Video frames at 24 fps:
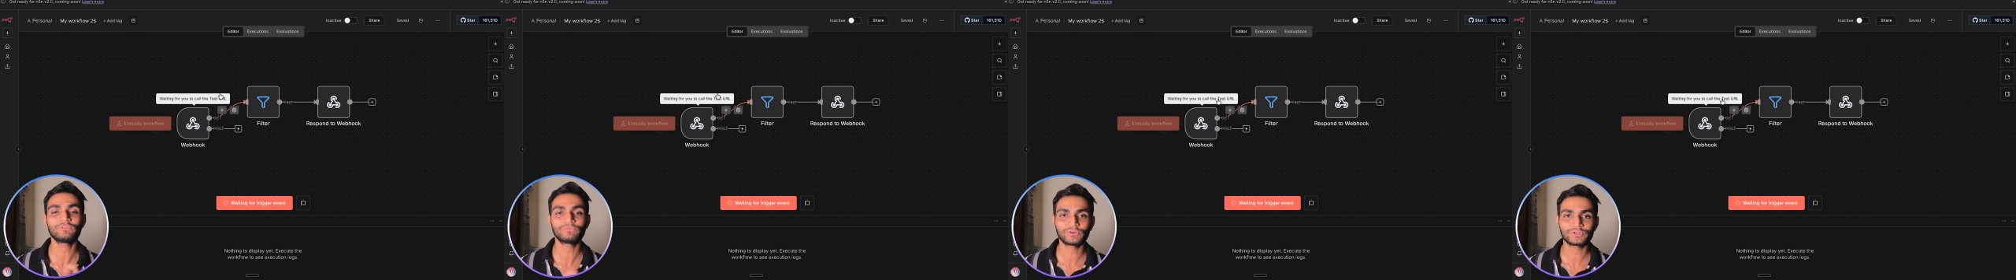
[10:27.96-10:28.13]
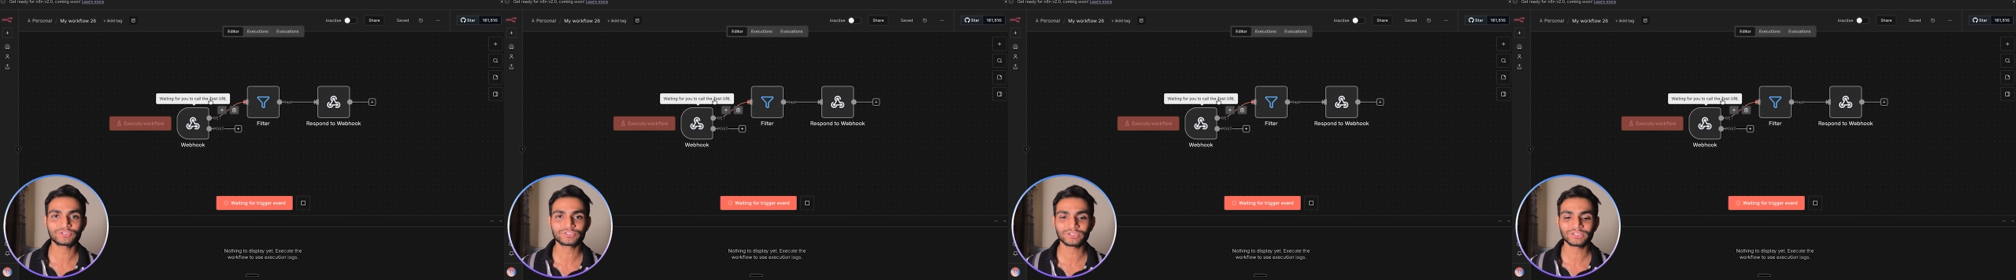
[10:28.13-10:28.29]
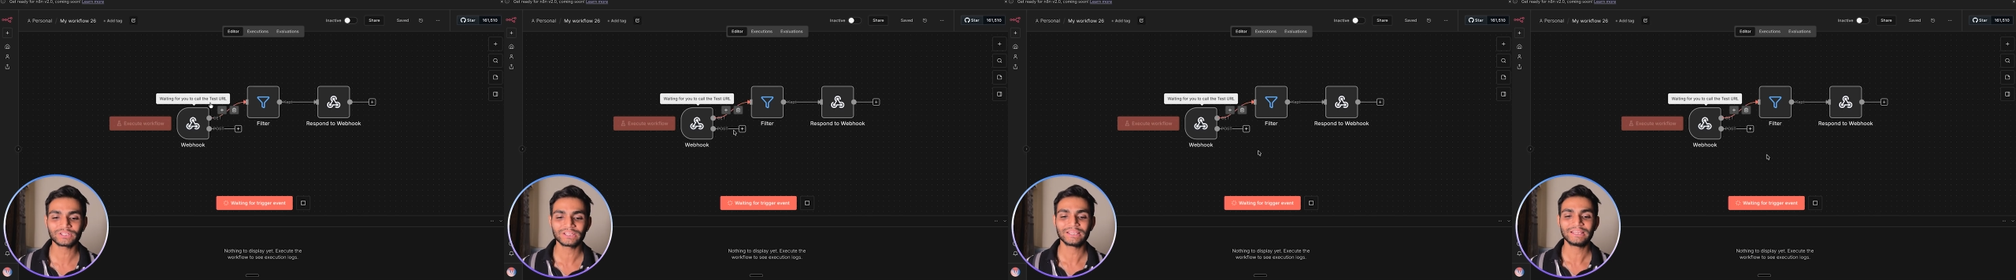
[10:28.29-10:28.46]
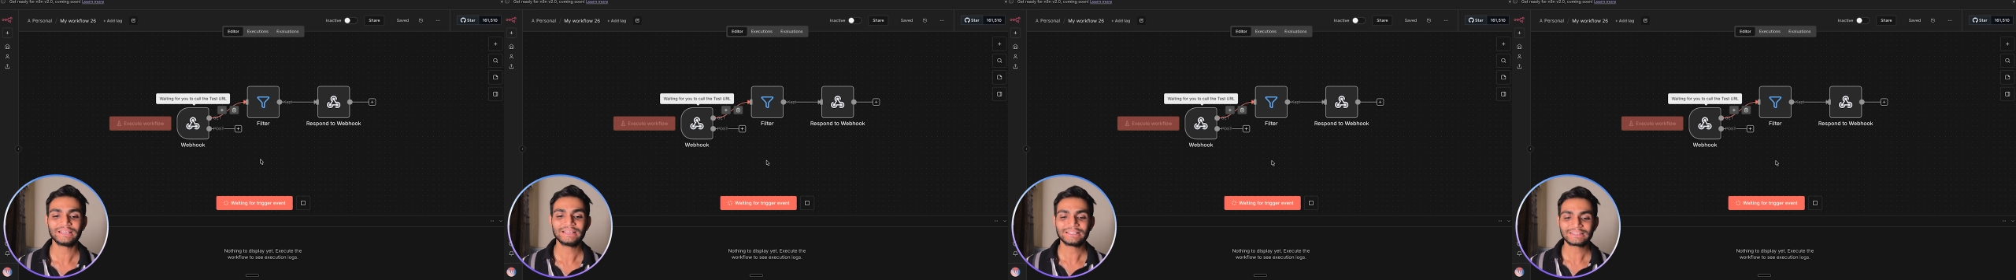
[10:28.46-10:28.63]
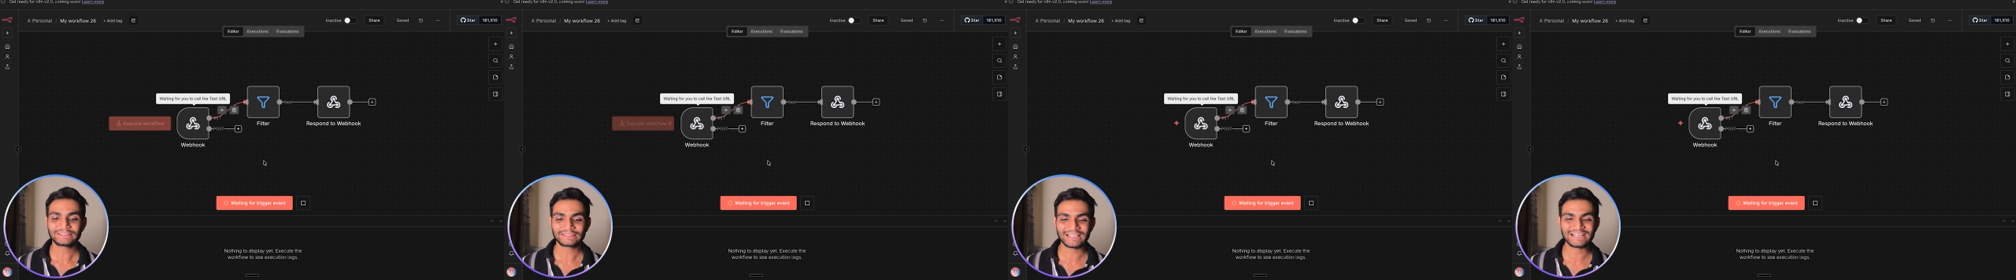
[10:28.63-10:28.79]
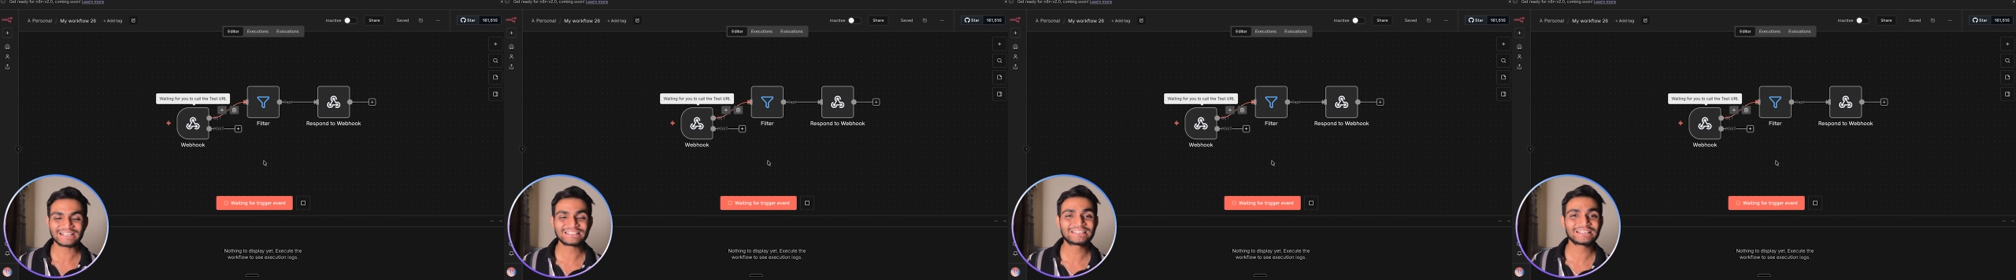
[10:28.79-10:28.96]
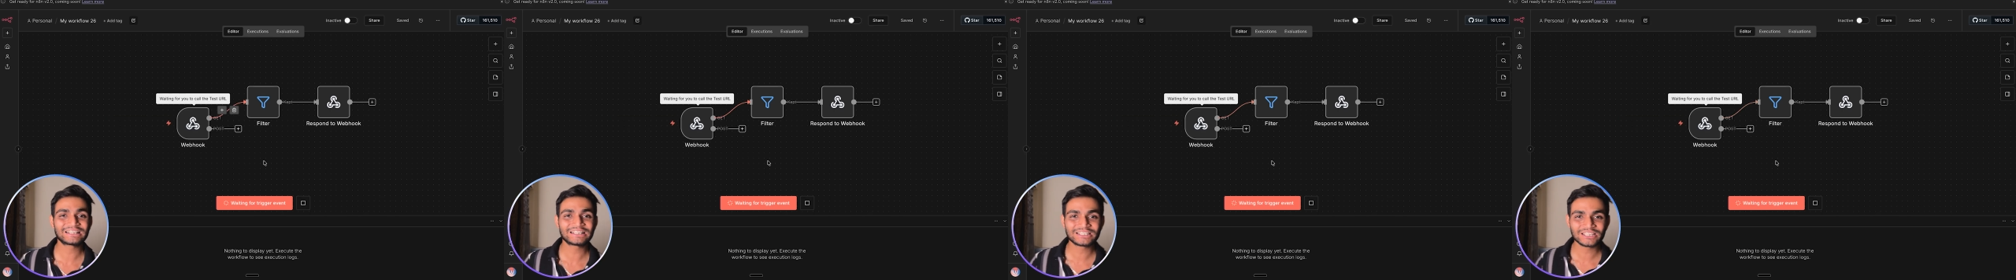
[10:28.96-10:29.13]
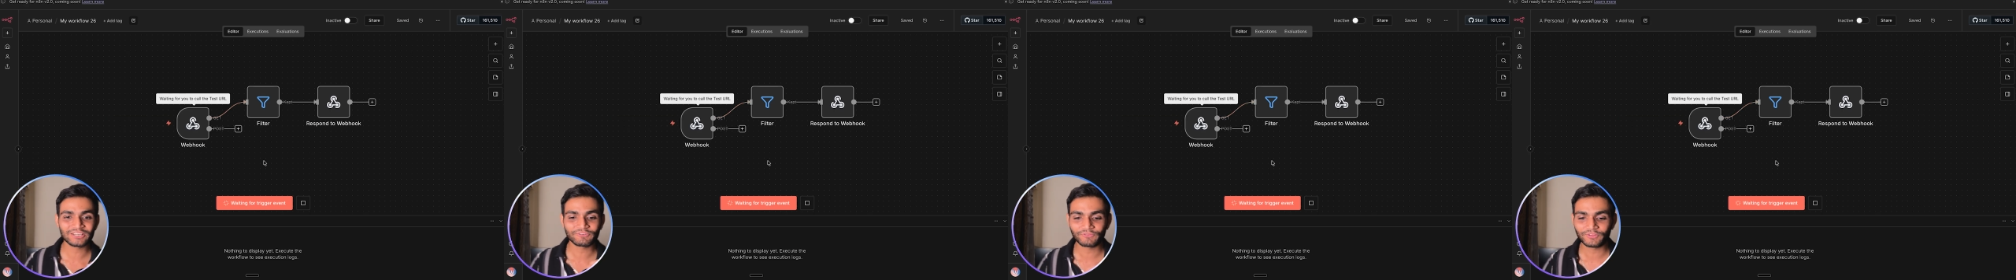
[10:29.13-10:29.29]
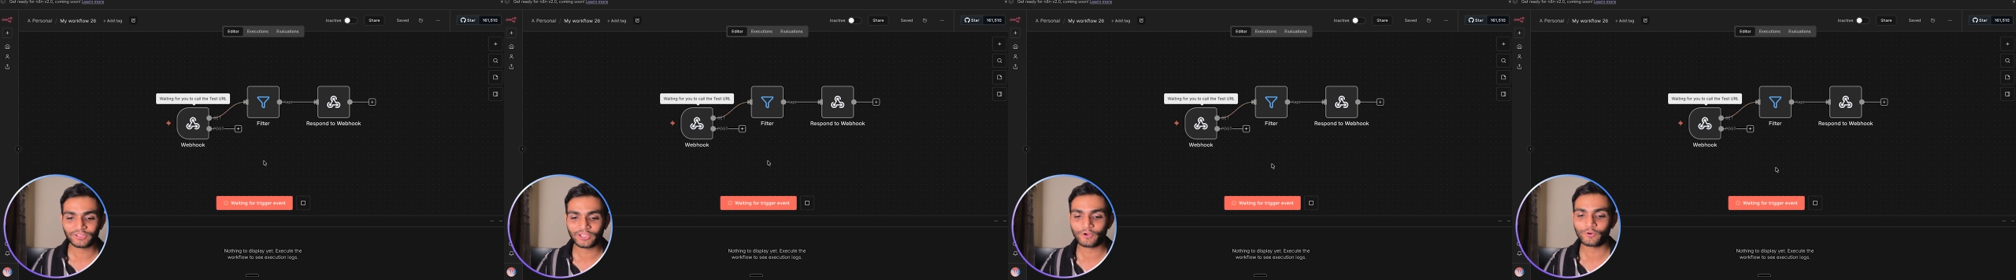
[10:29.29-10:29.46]
version. That's the
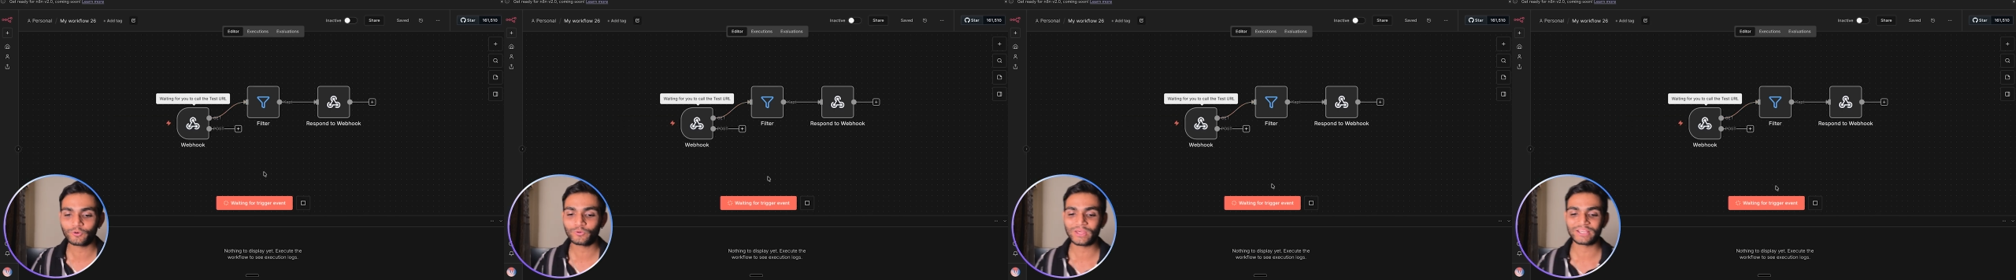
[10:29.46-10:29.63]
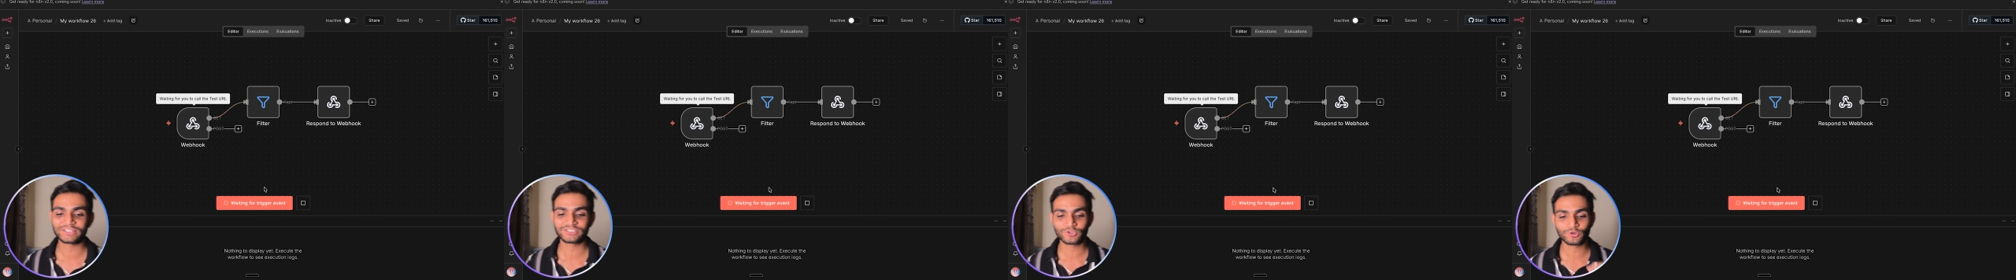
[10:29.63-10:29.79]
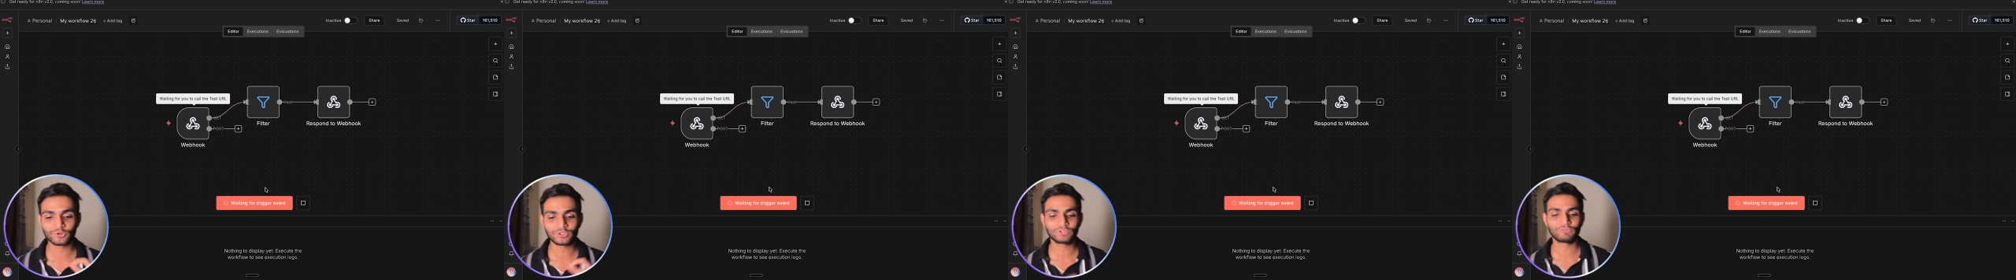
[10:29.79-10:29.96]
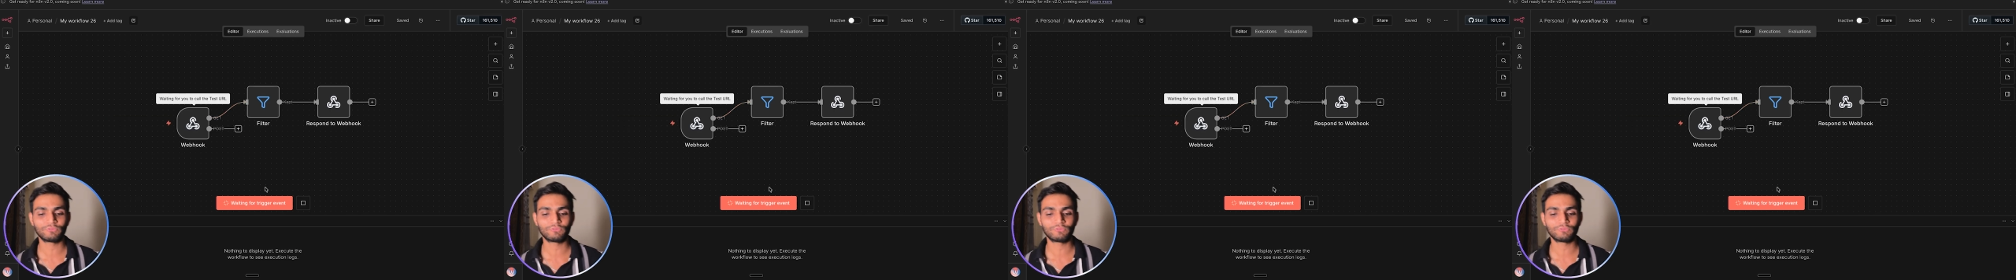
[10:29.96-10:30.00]
reason we have to execute the